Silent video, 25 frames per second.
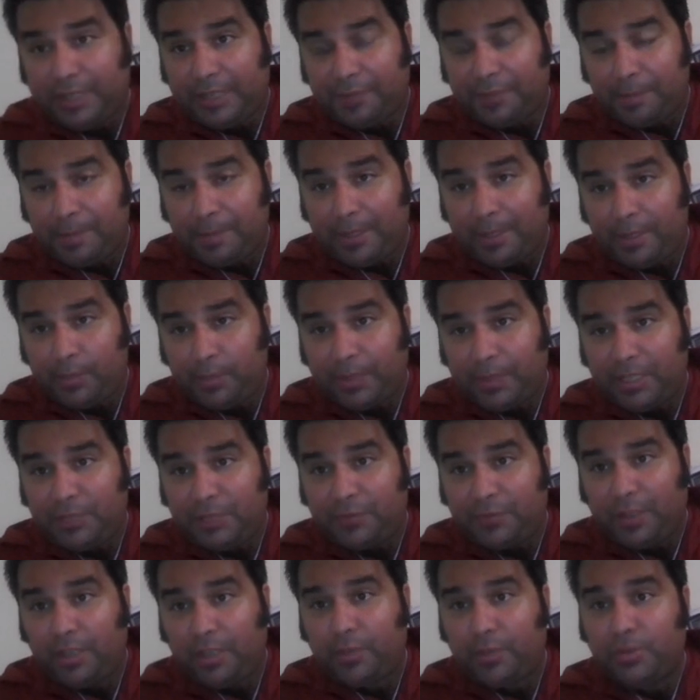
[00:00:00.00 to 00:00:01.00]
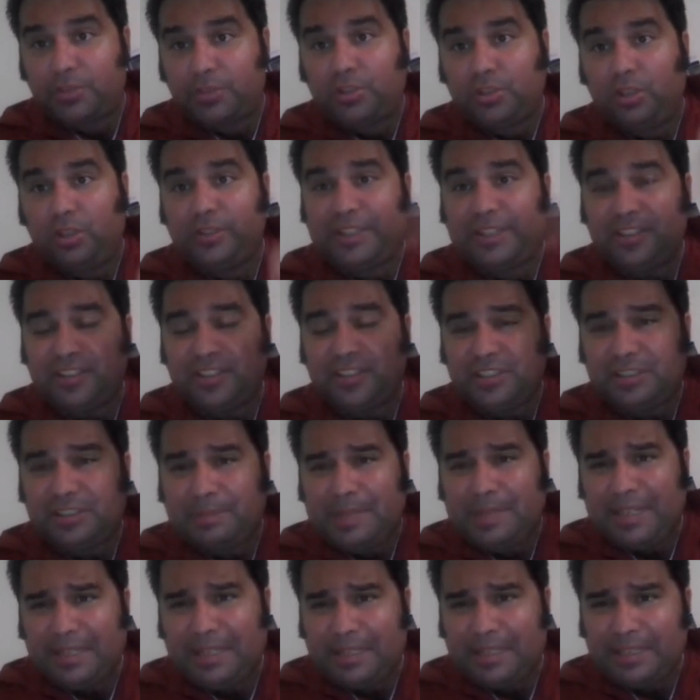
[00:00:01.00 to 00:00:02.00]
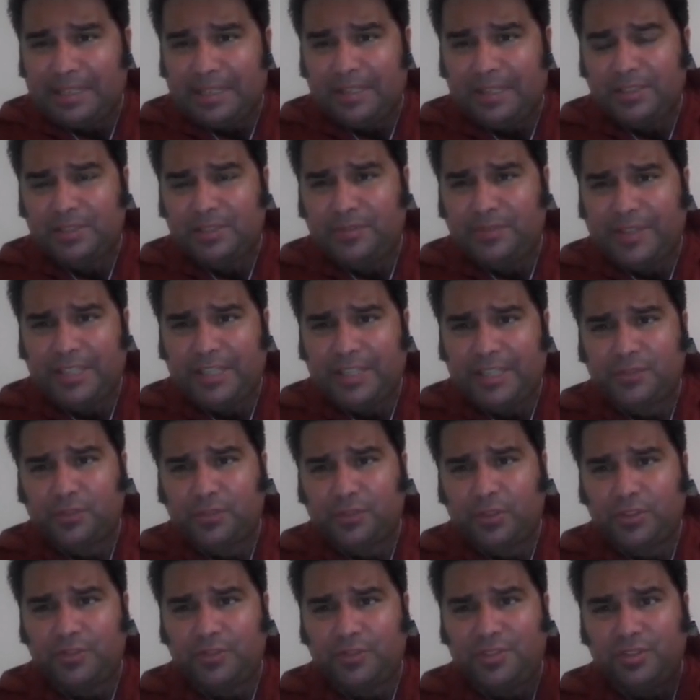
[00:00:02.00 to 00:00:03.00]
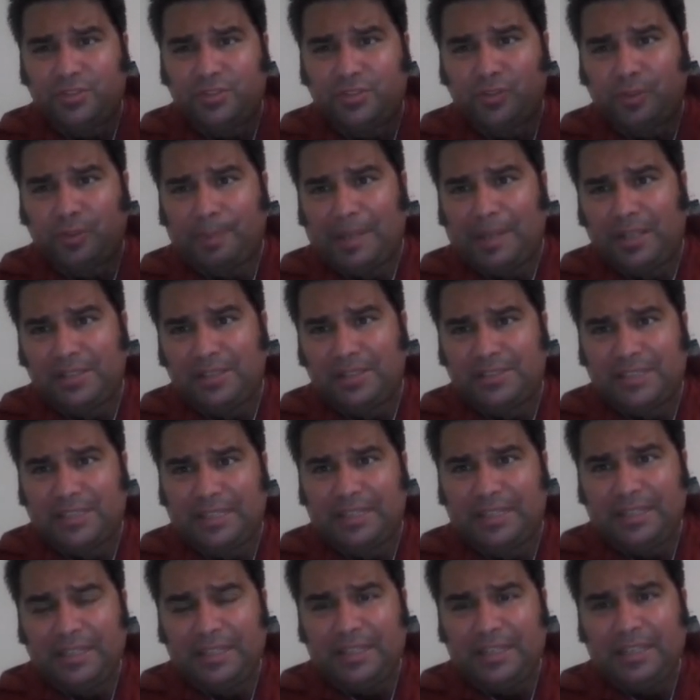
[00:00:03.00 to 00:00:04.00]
survivor, by the way, his father was called anti-Semitic at his events for his views over Palestine.